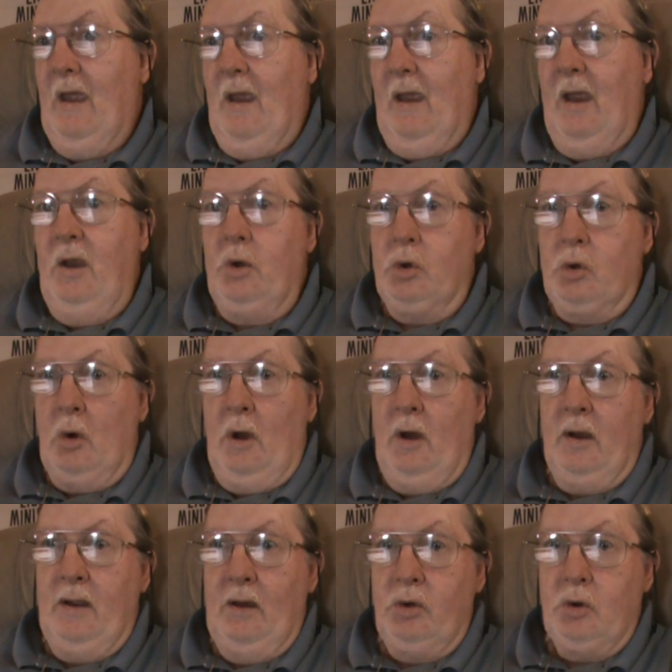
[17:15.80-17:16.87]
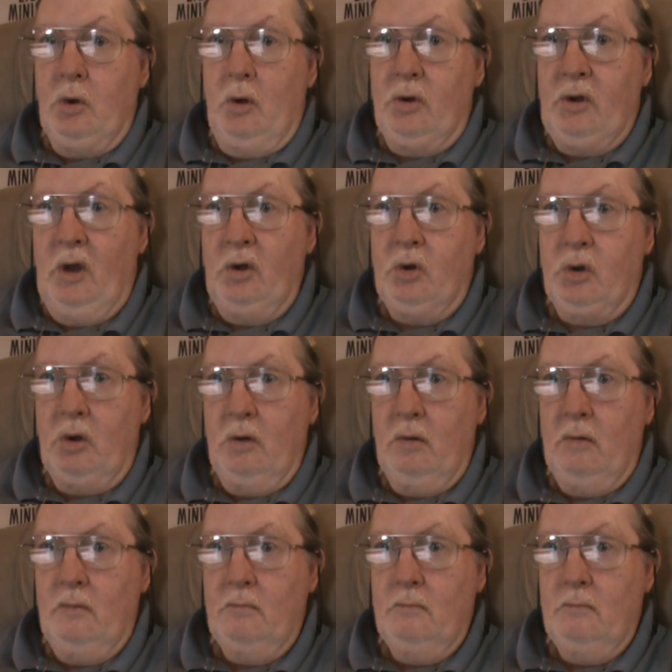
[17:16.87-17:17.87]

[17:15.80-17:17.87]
he's trying to get your attention.